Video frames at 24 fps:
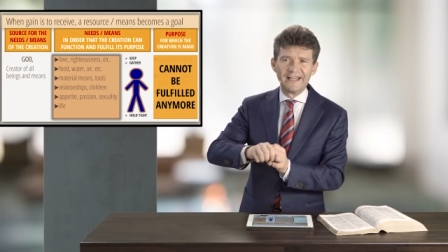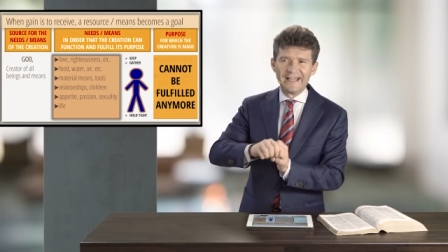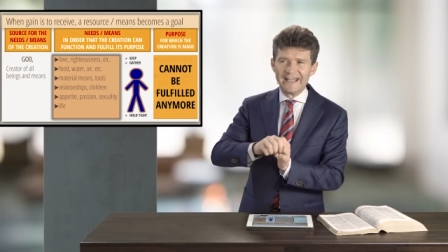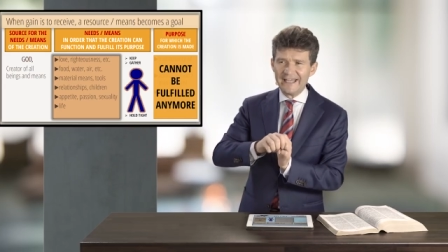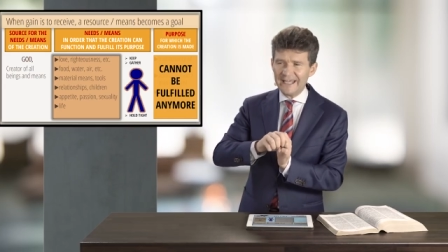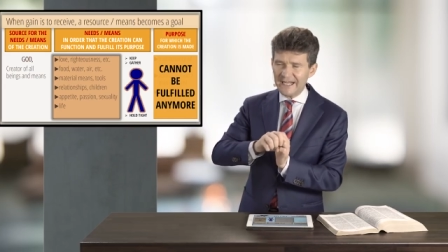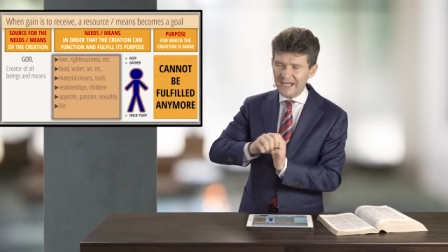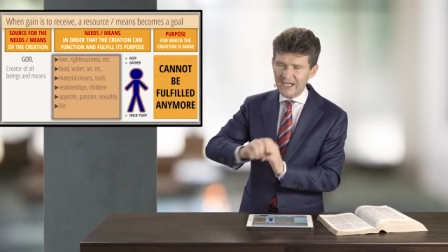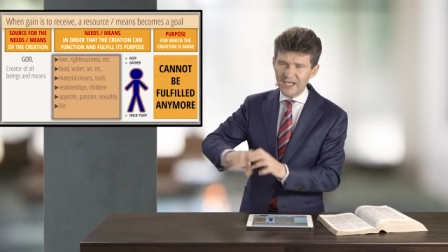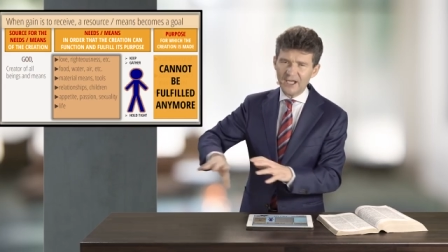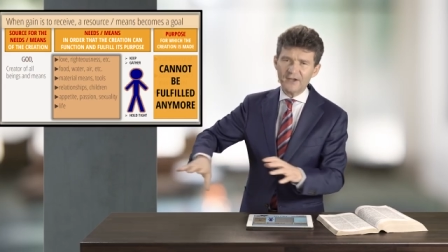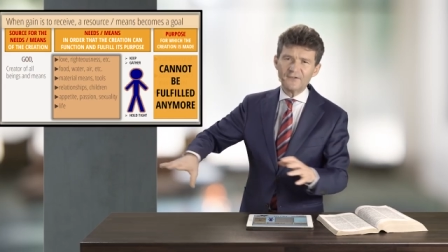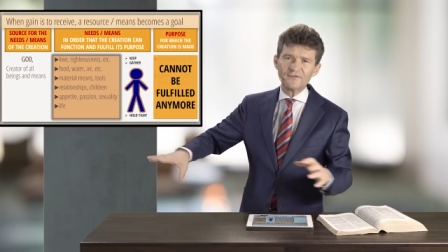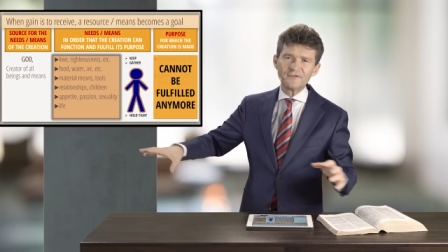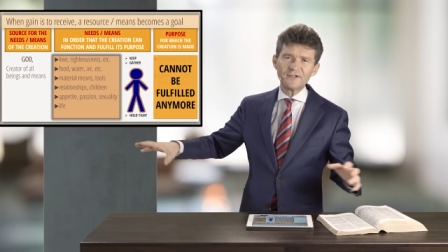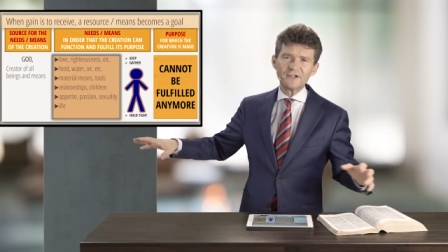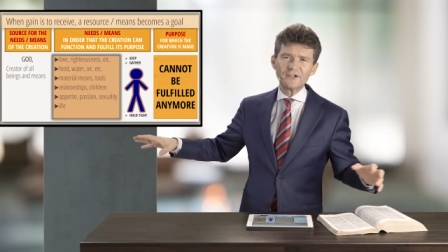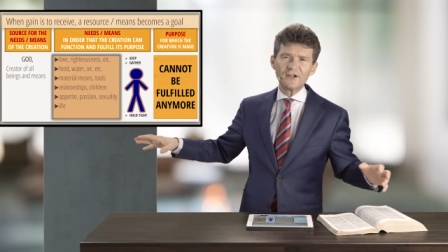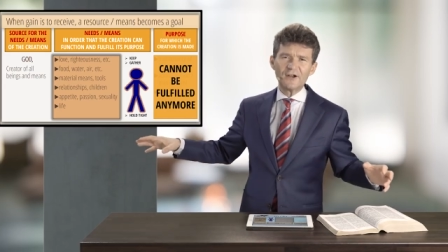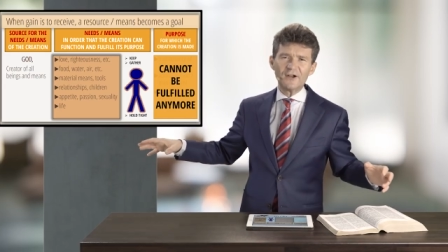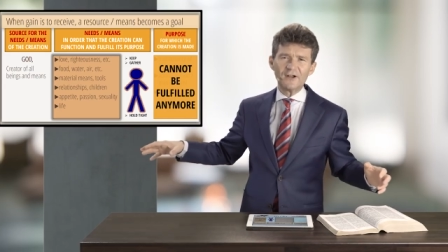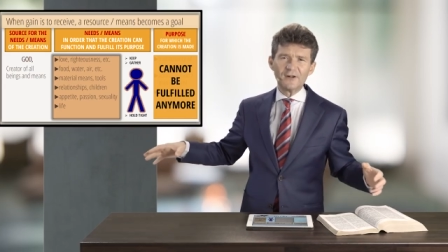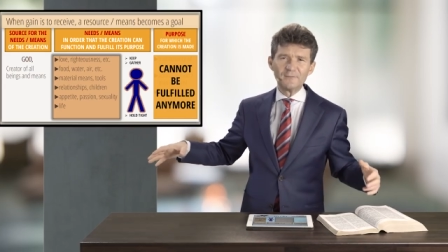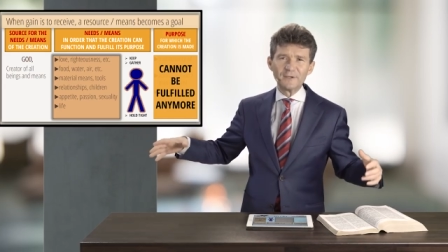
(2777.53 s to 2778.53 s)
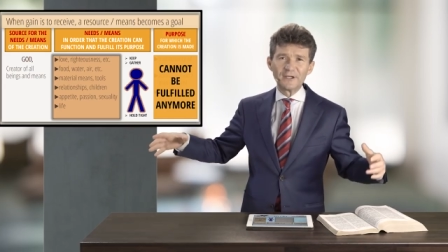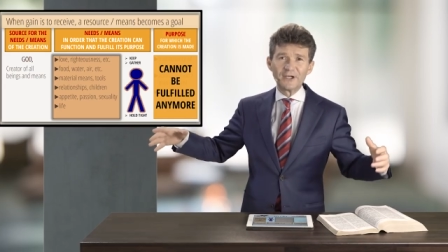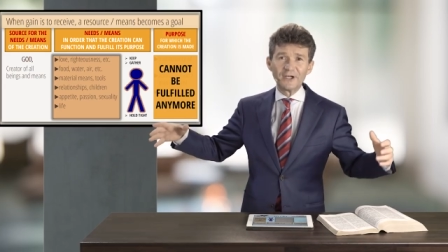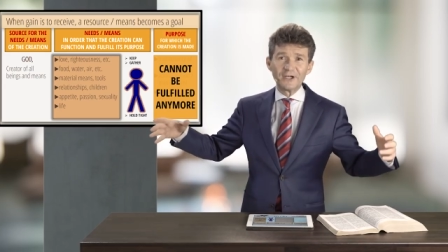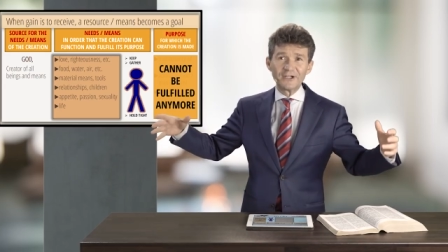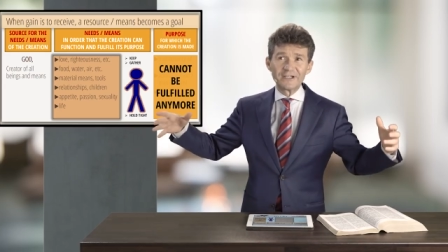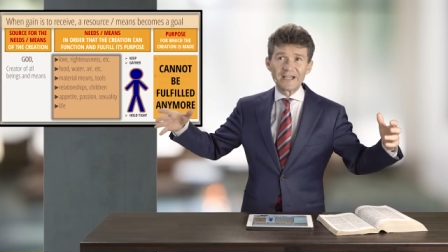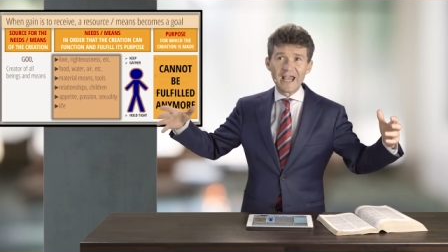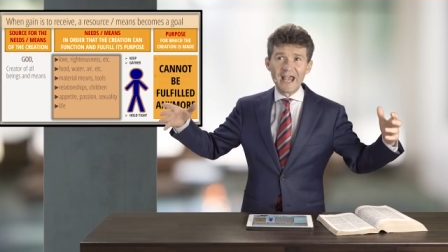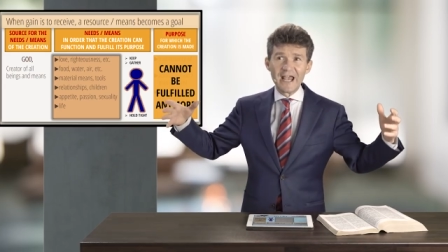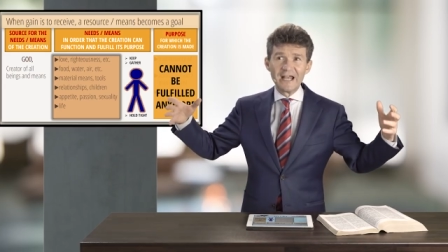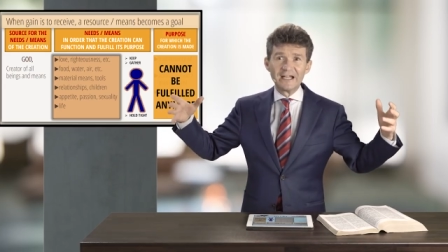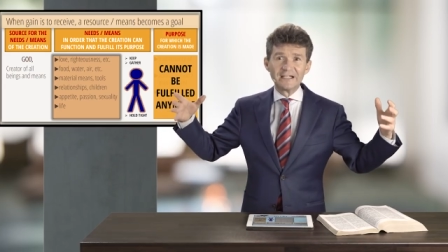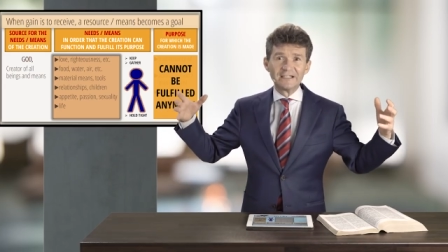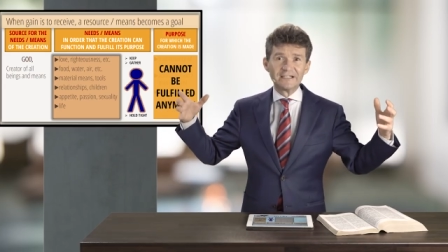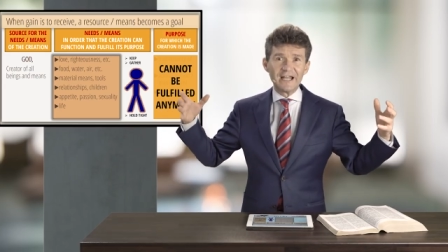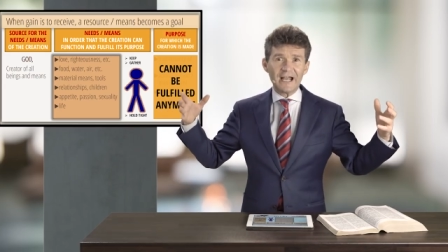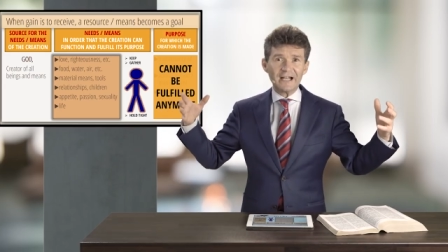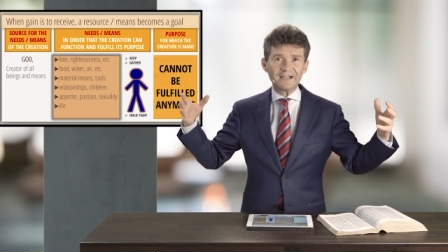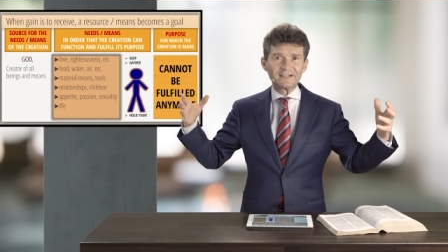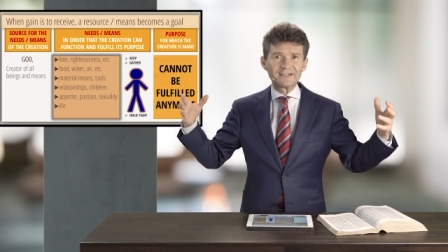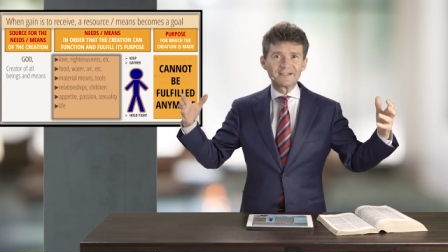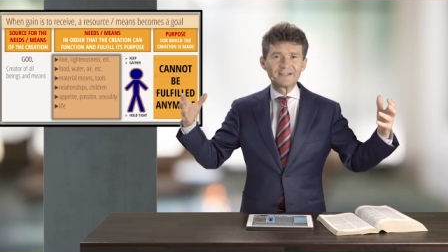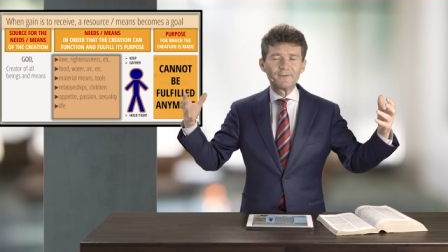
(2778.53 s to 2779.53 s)
He gives it all because
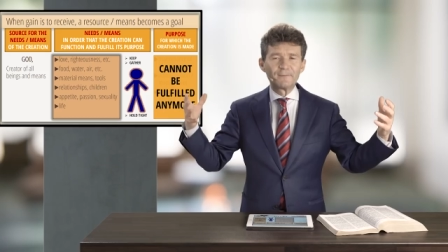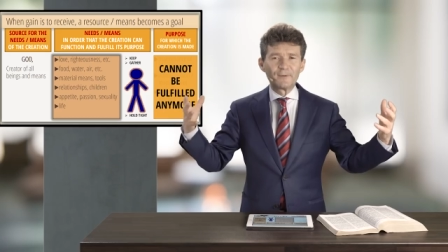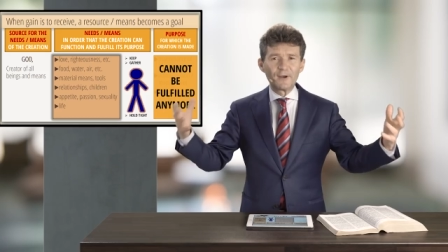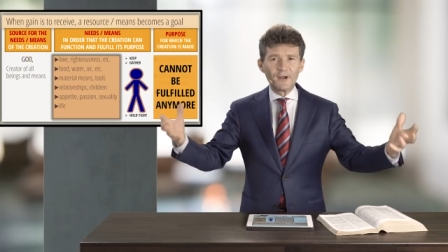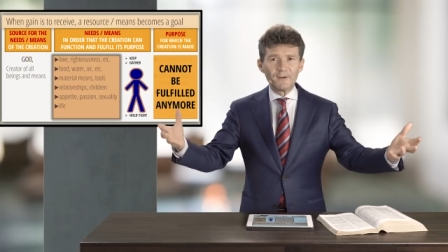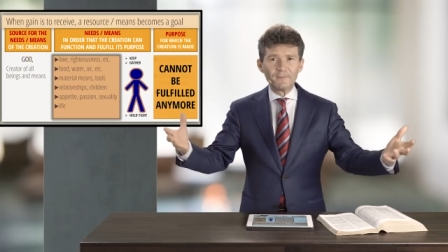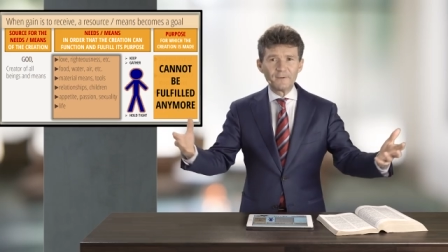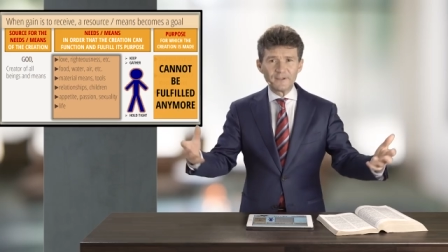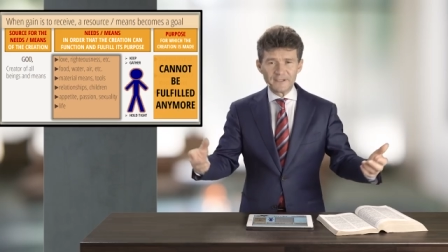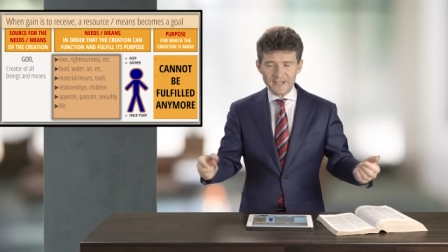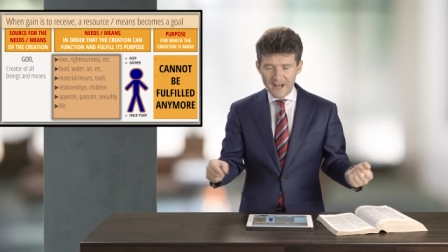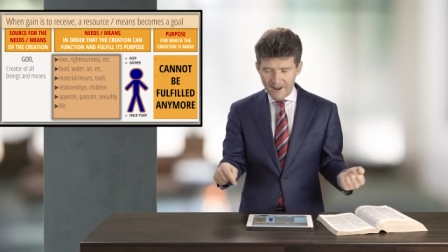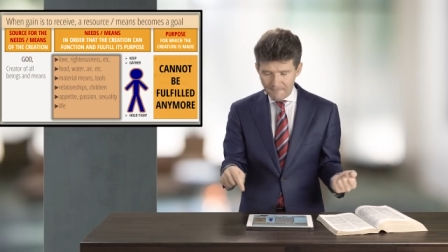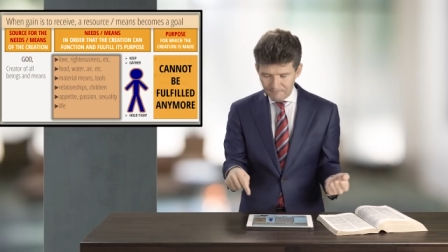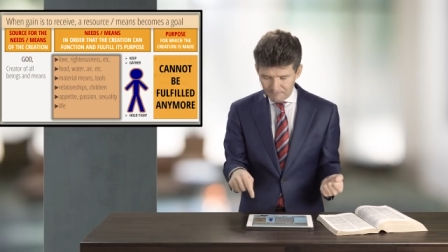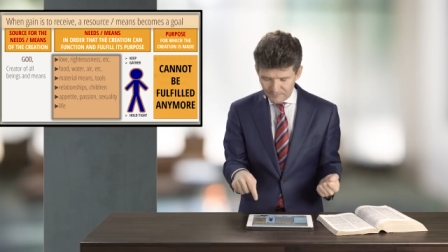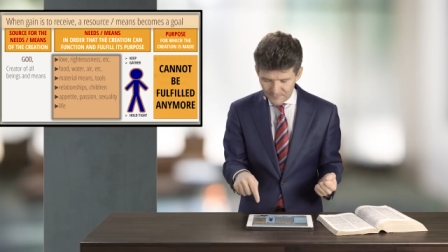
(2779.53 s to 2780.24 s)
that's the purpose.